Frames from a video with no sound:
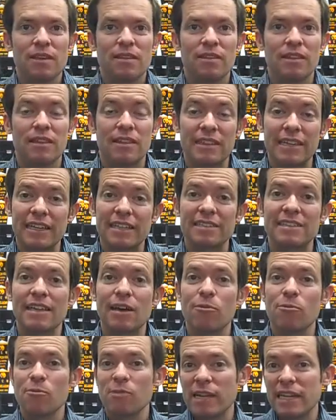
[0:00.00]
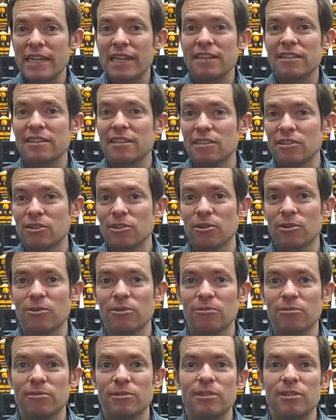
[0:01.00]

the things that we need to do